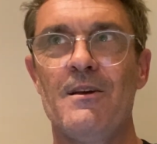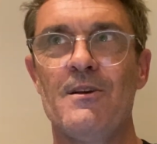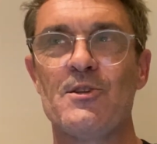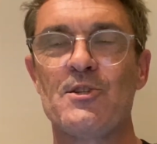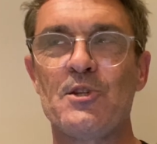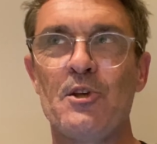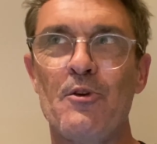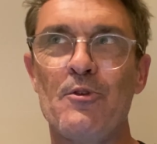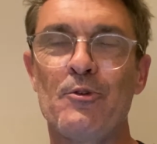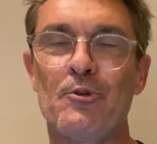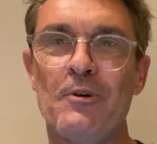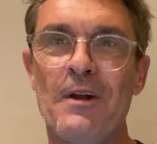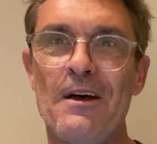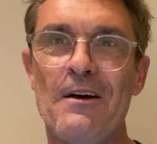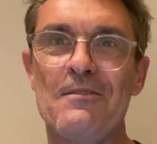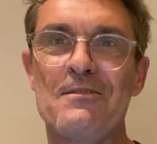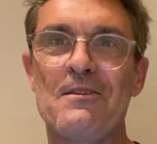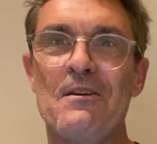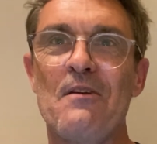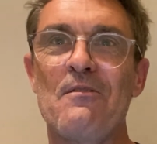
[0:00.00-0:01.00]
So
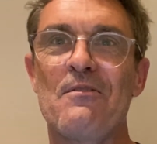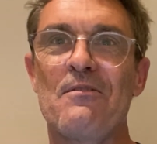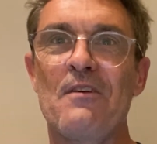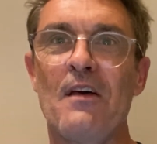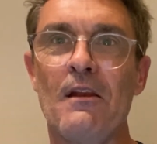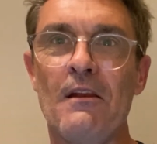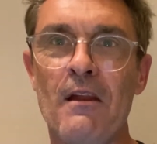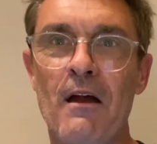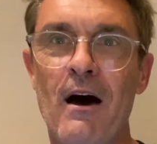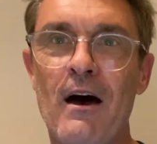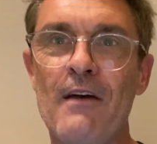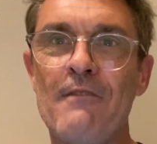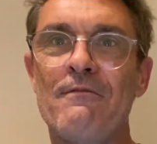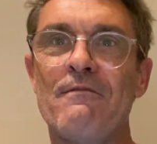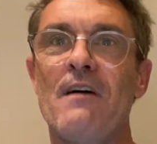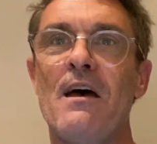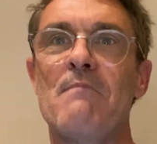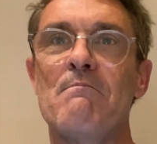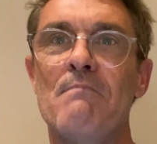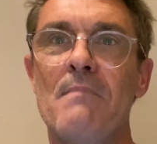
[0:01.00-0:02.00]
throughout the
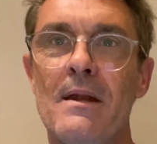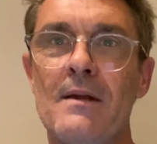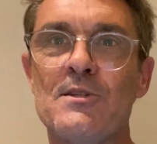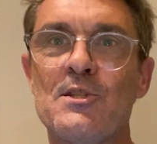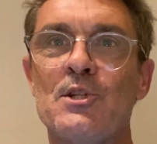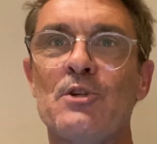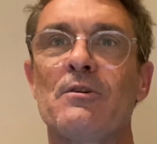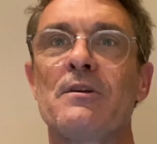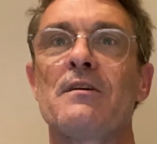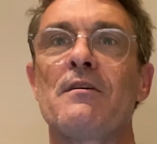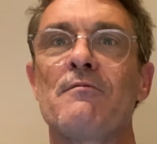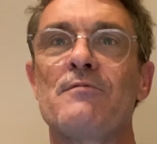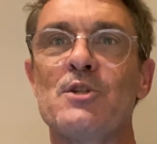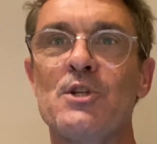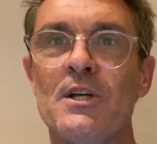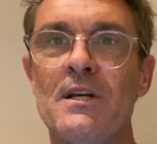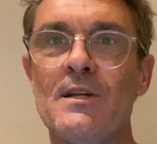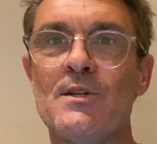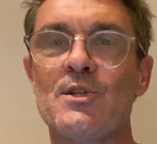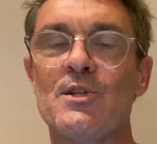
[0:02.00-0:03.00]
life and ministry of
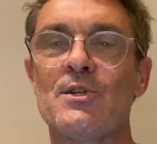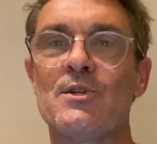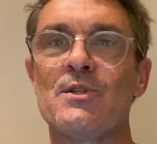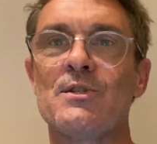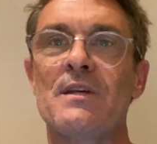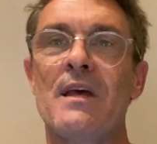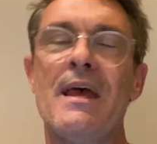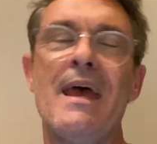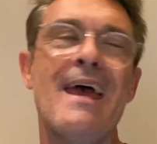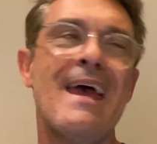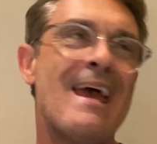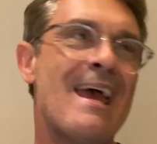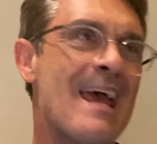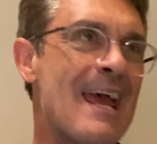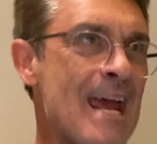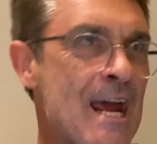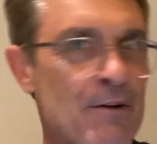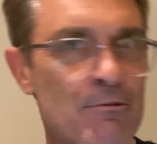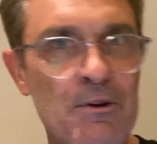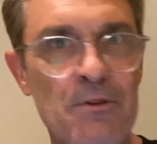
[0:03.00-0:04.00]
Jesus,
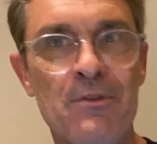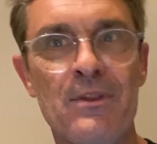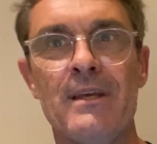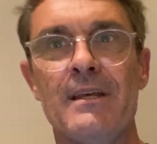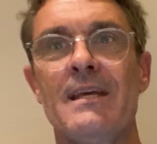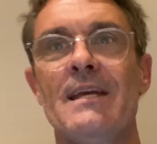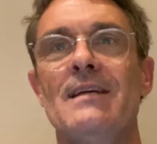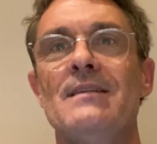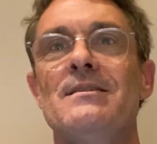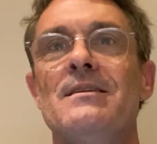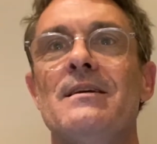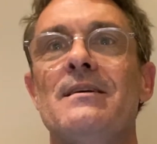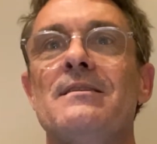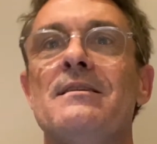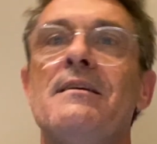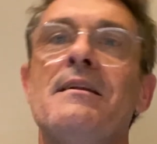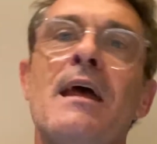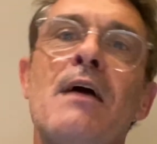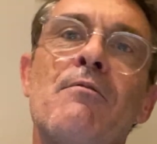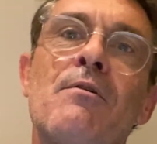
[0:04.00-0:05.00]
everything he did
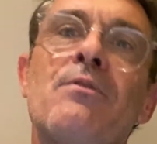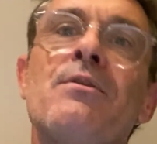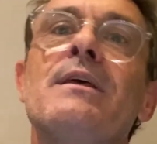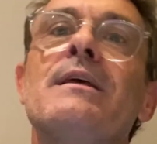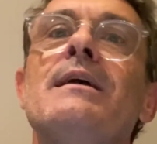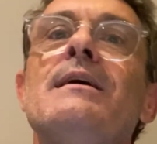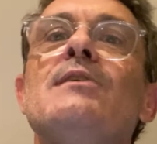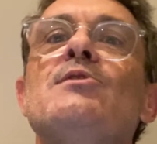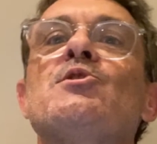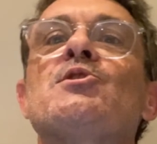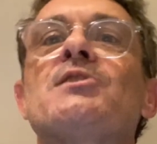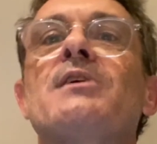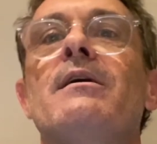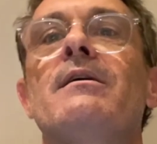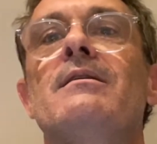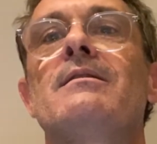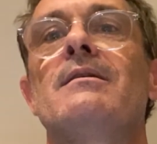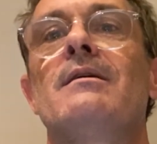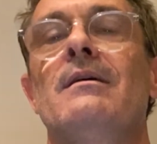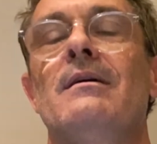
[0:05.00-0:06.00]
and everything he
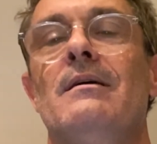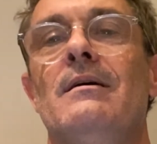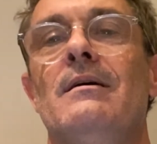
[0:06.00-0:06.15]
said